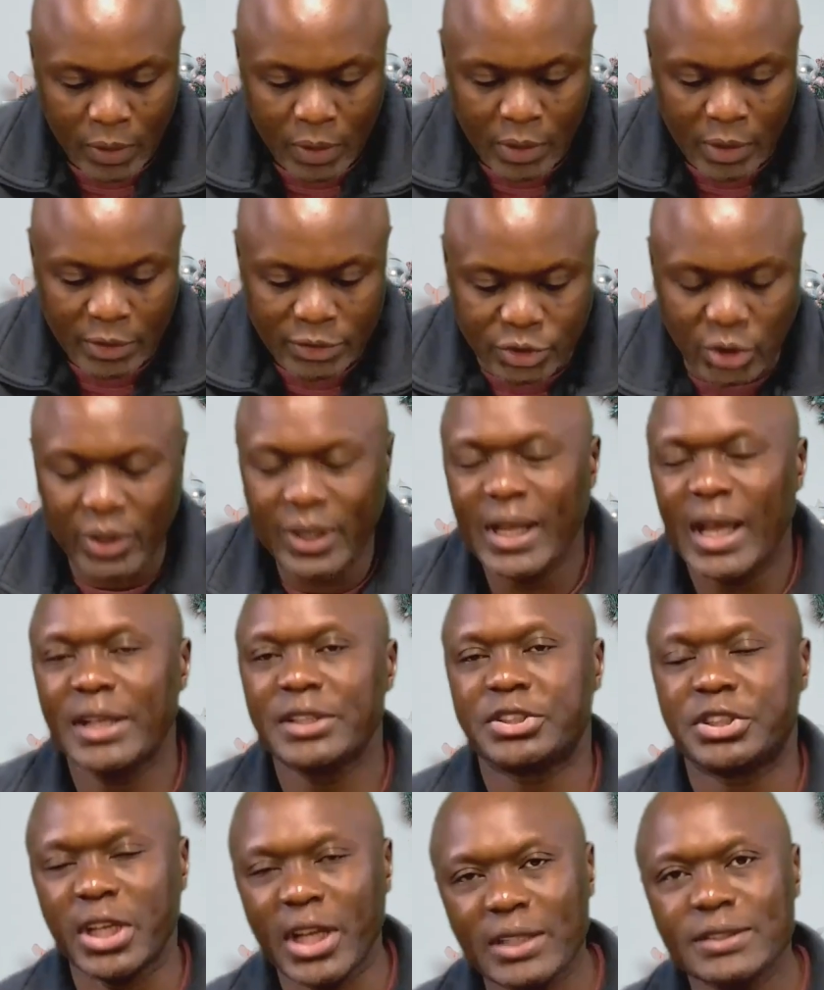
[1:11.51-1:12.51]
So here
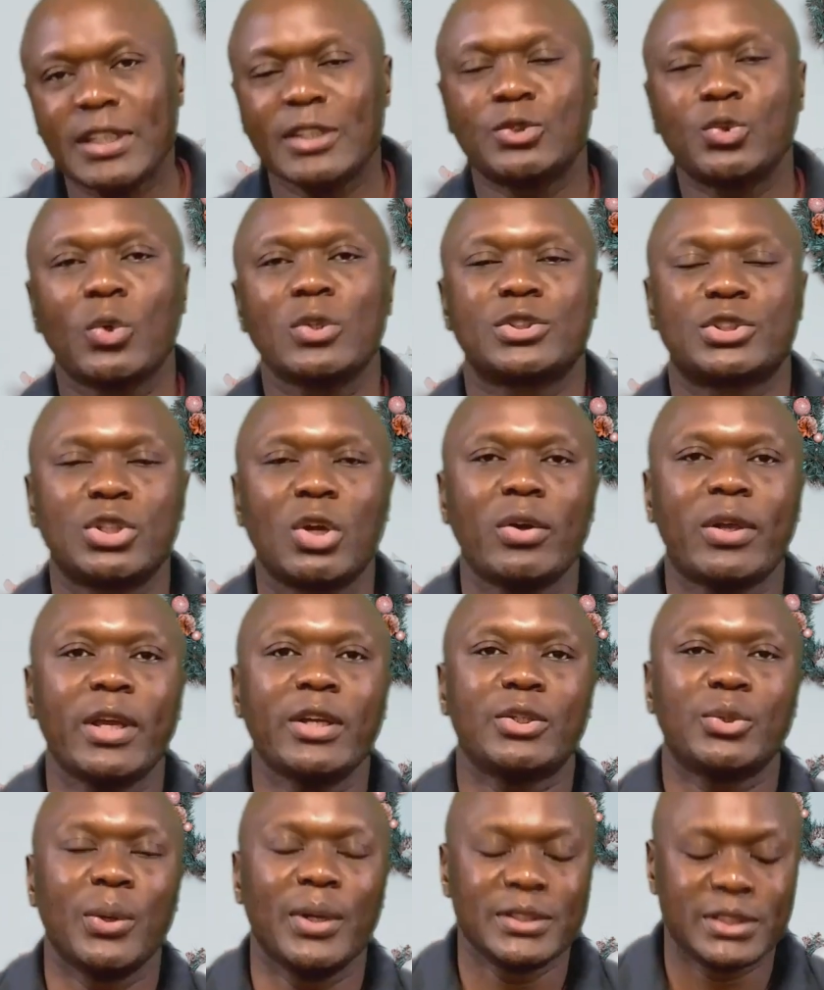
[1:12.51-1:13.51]
Jesus was talking to
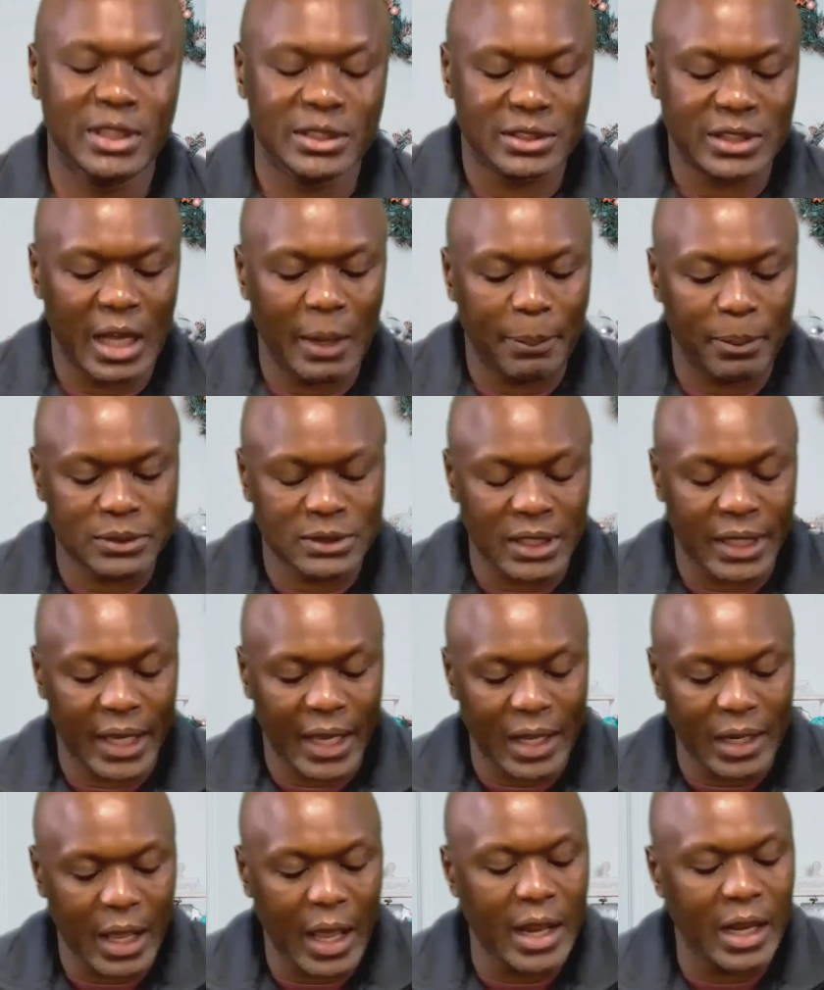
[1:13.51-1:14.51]
his disciples again,
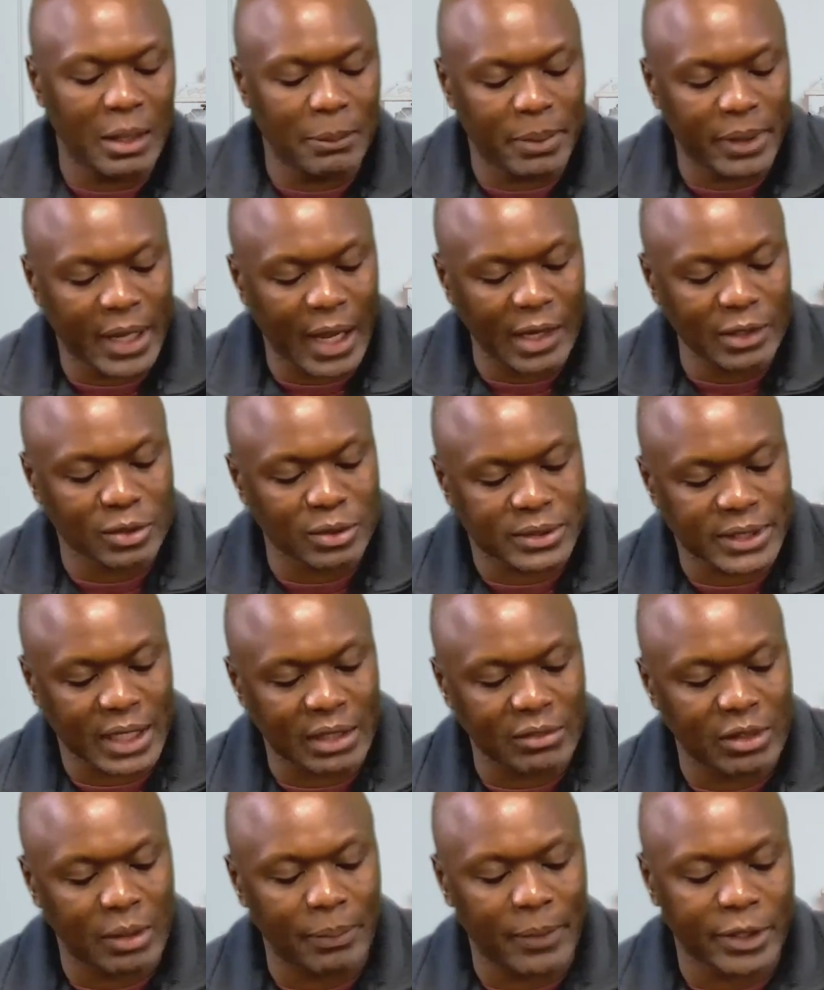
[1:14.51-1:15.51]
and he began to tell them
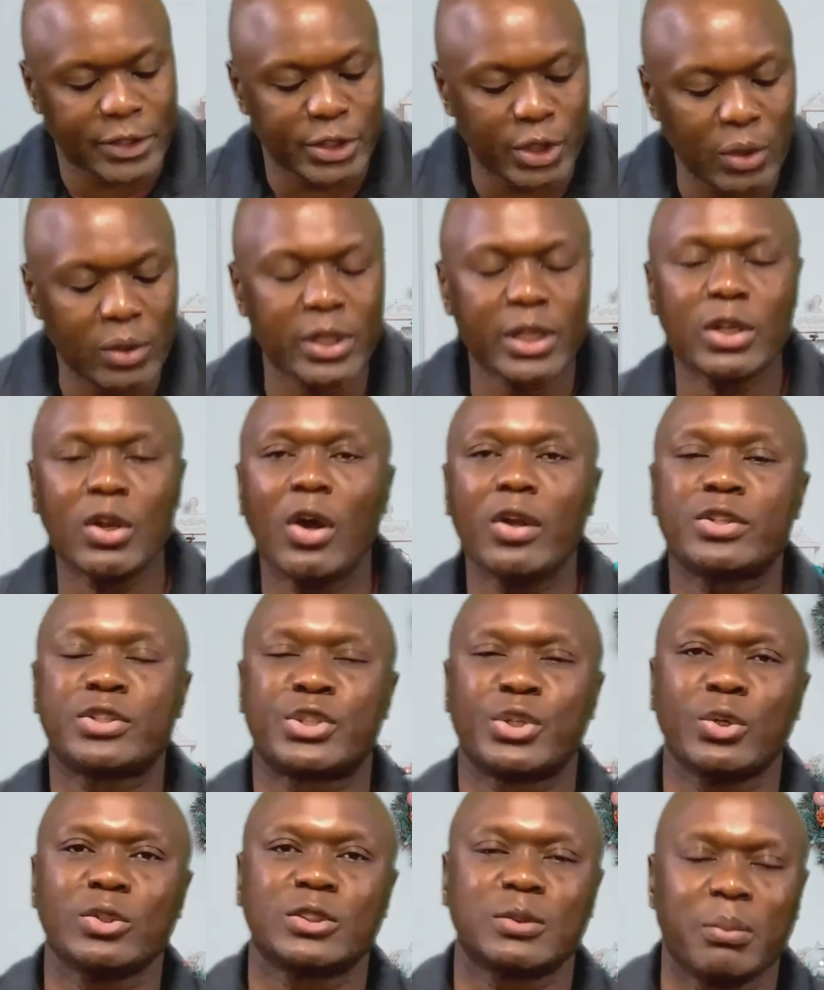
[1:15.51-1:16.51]
that you did not
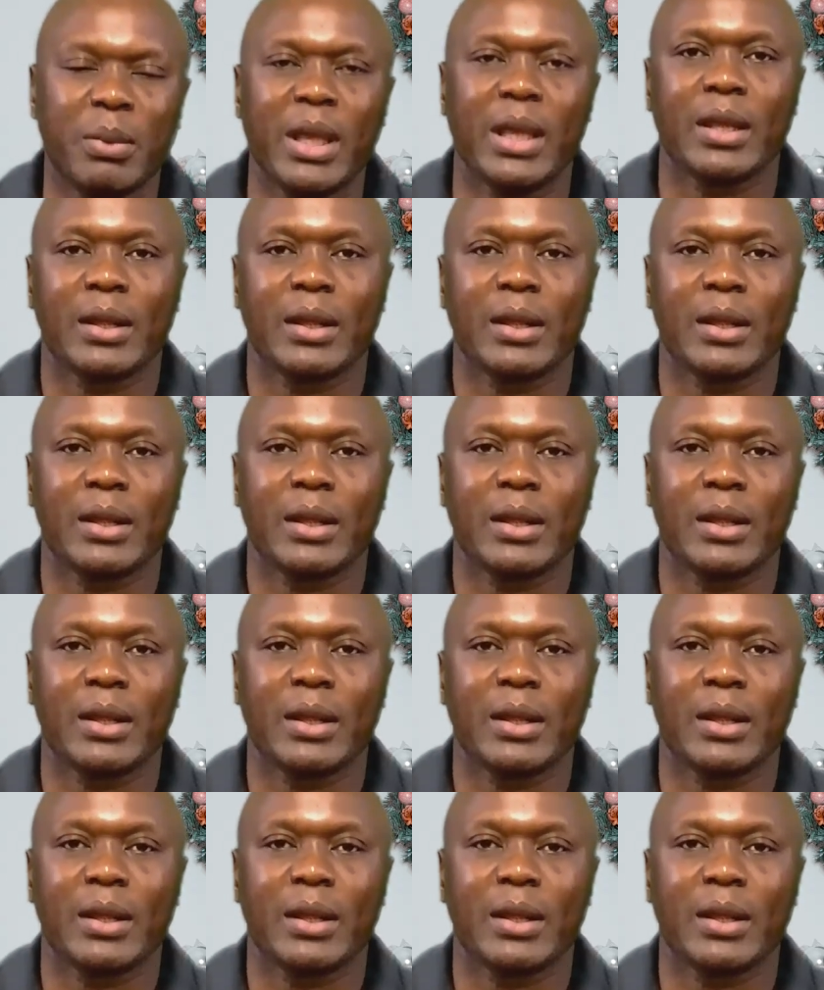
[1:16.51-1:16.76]
choose me,